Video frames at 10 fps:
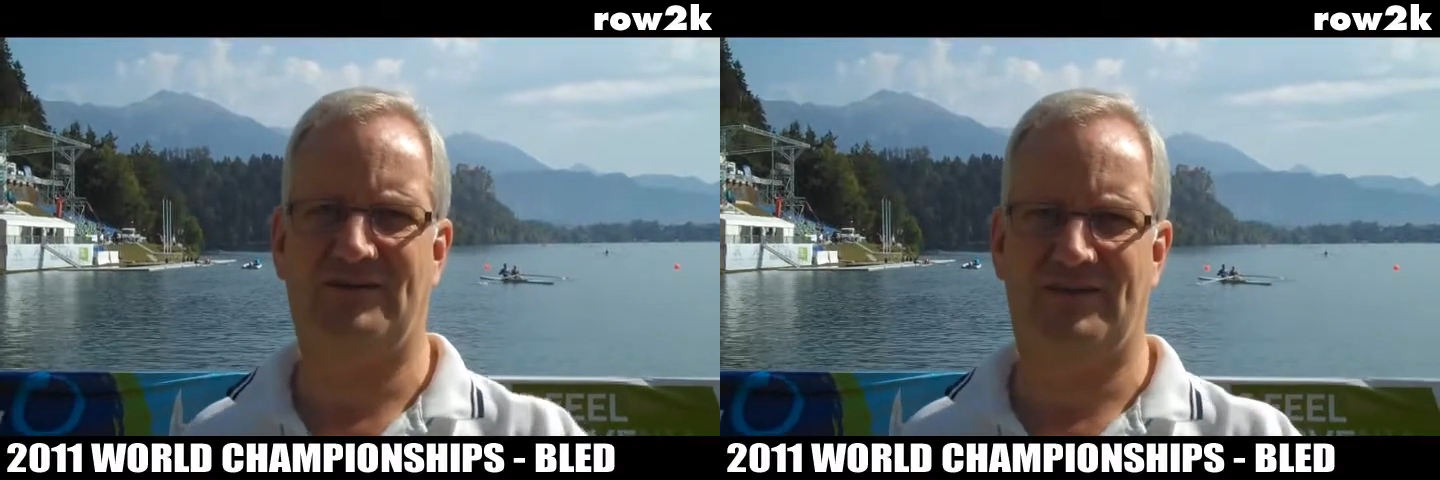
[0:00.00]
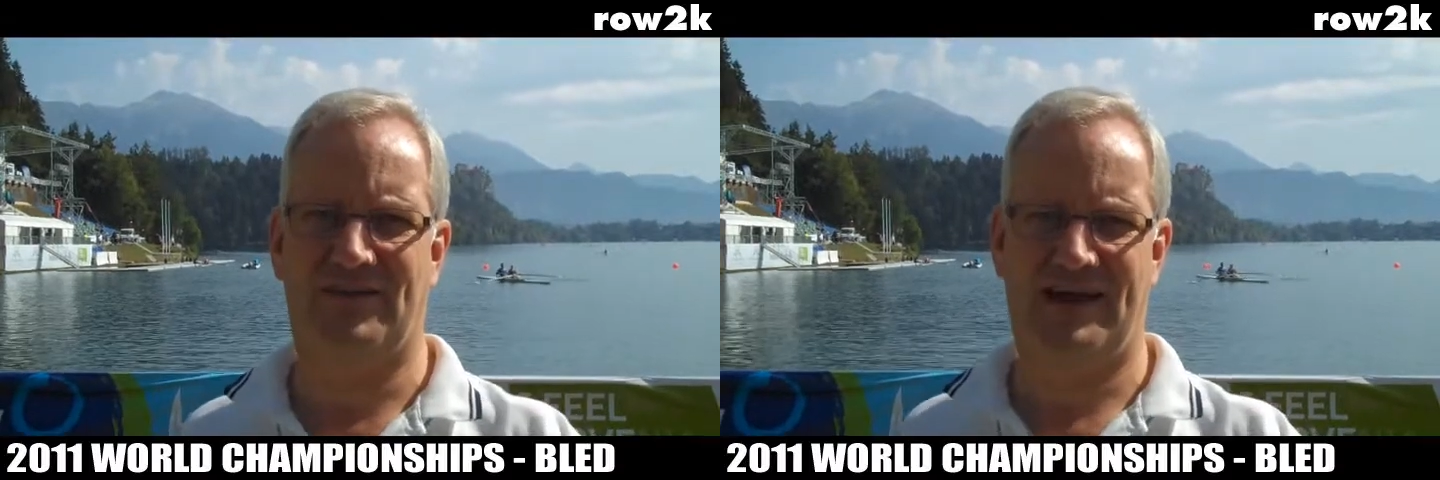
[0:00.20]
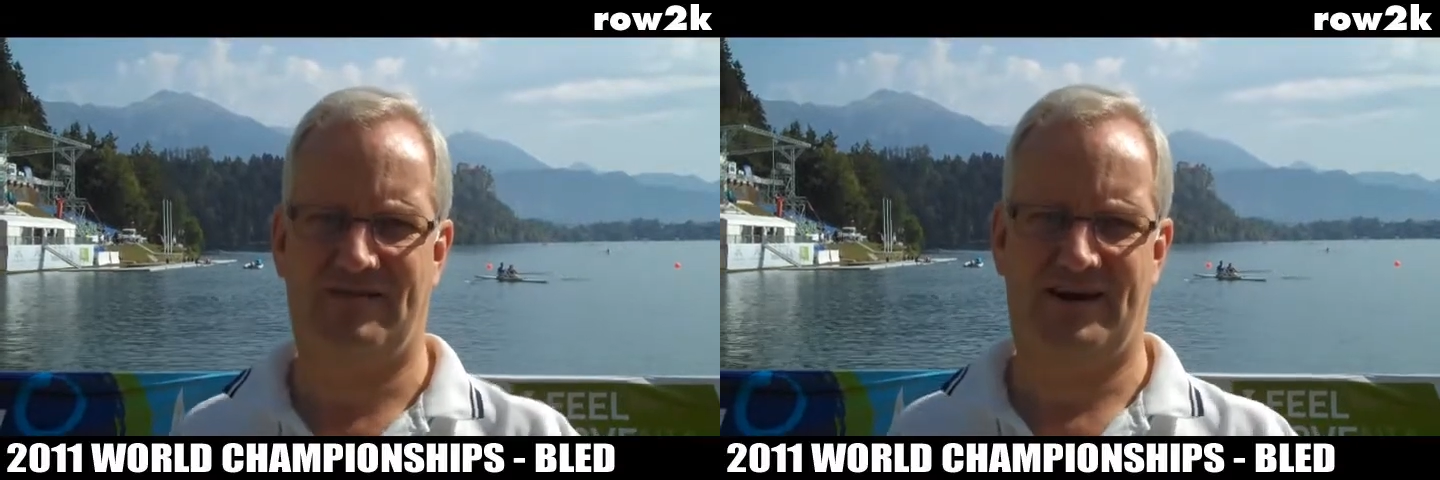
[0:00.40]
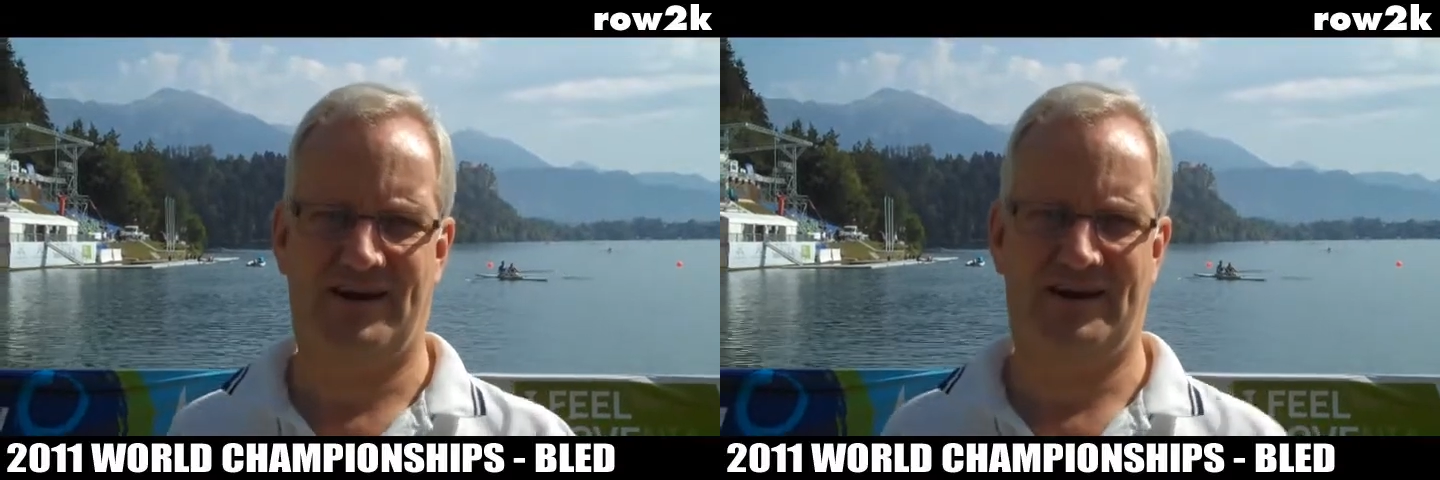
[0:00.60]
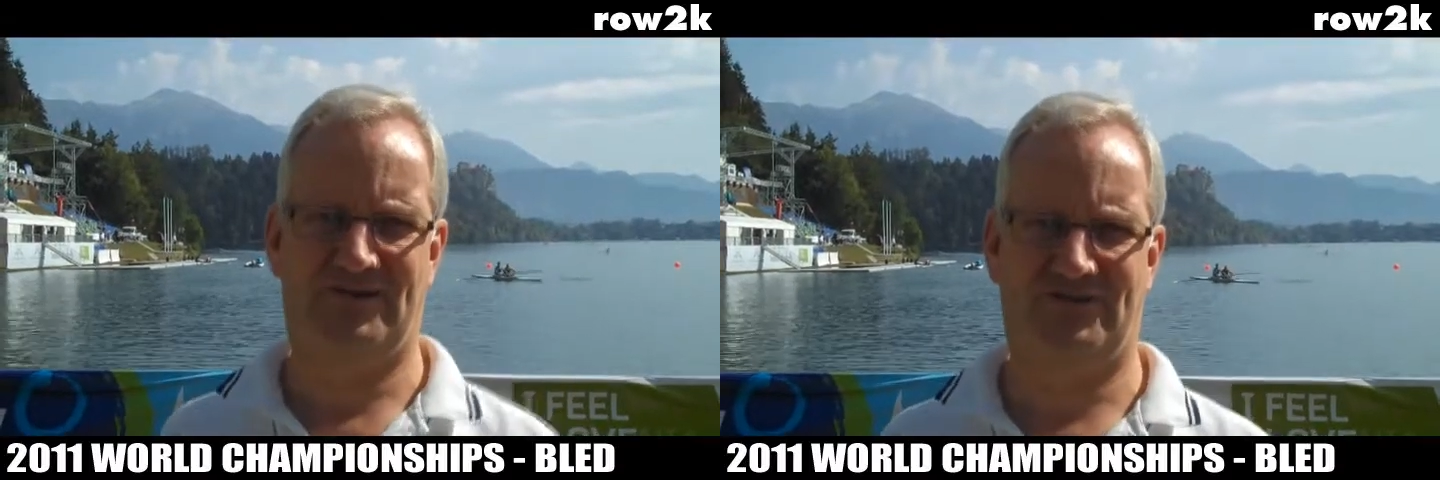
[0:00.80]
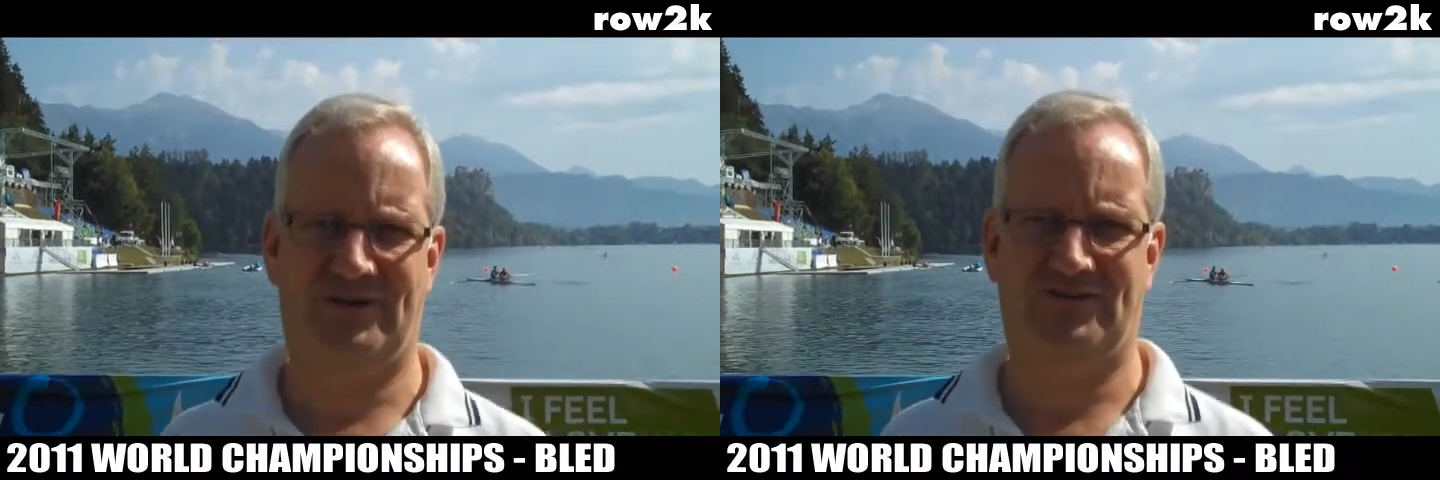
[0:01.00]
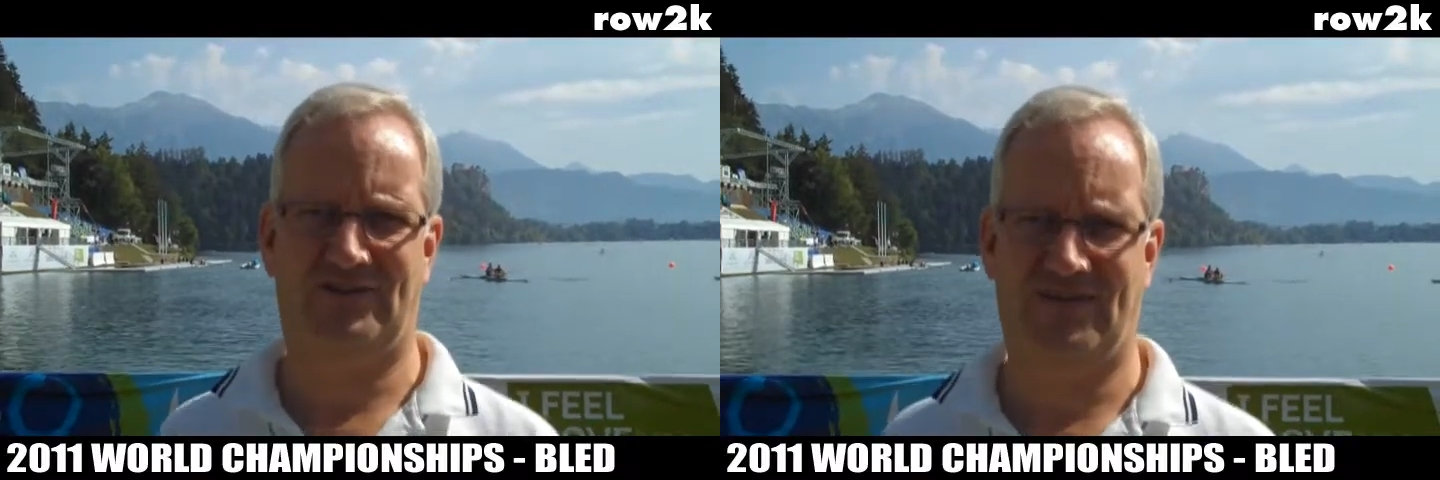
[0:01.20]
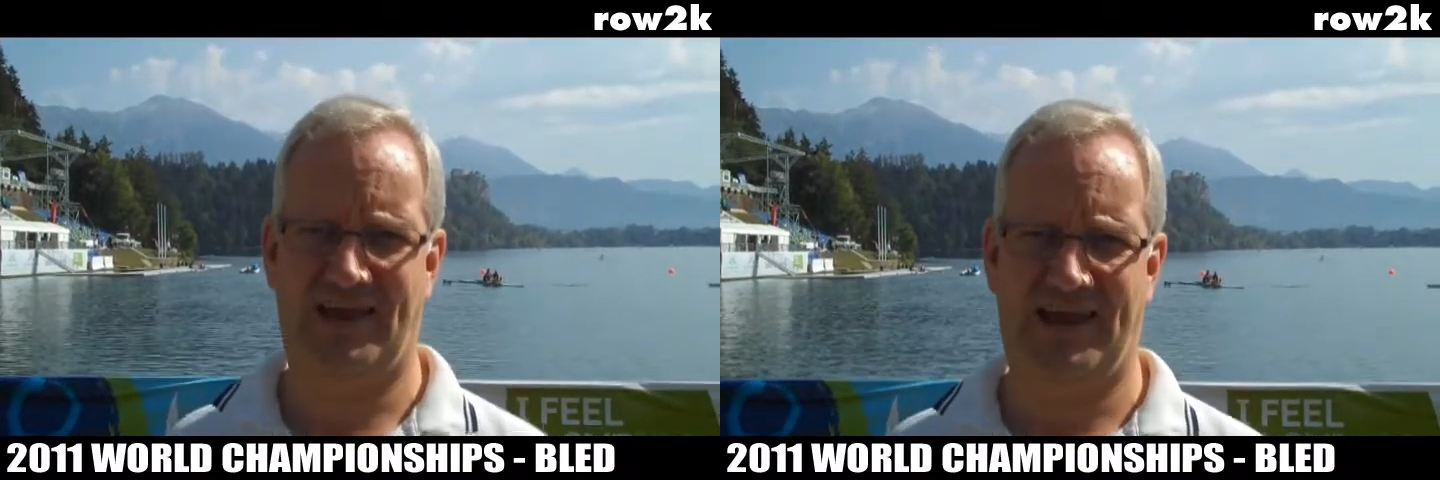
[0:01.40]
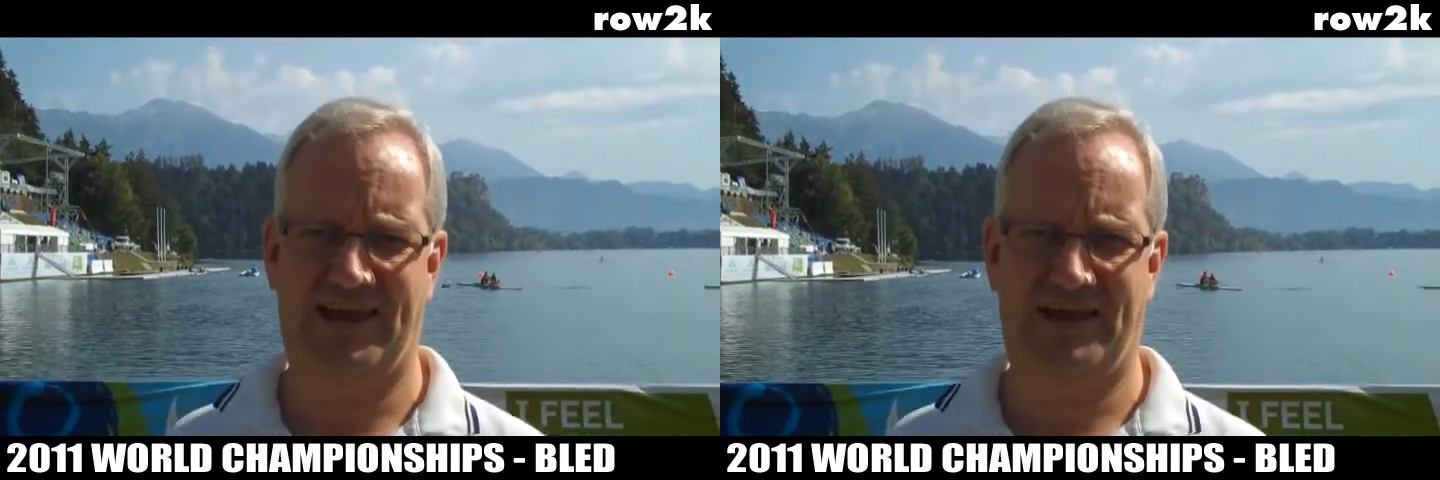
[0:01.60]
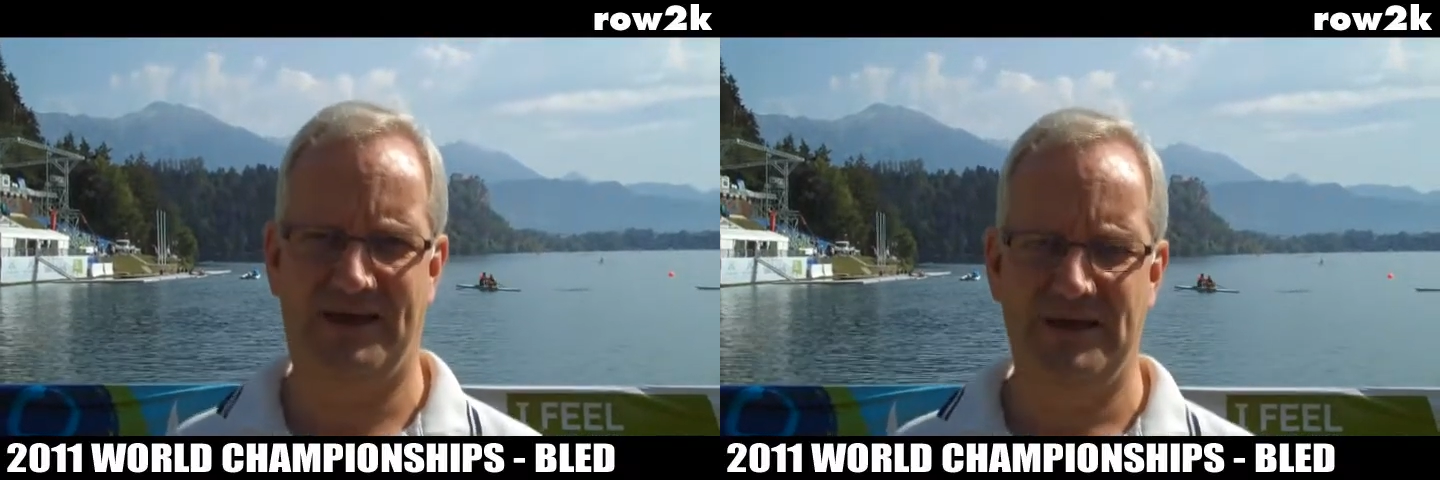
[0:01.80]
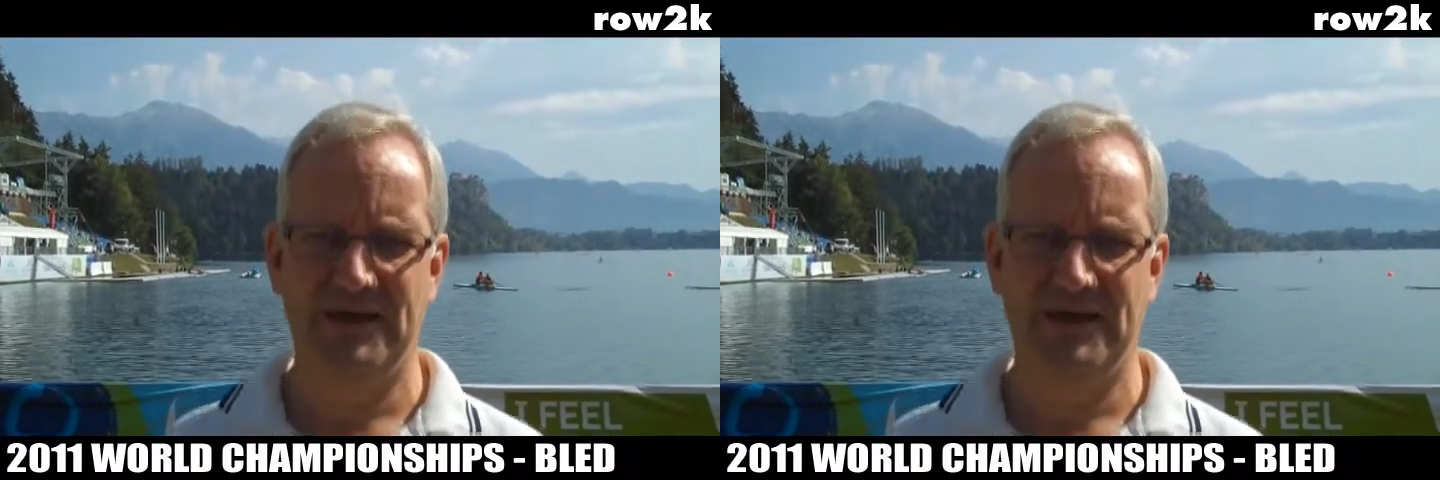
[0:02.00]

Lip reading: over there and lane six is here.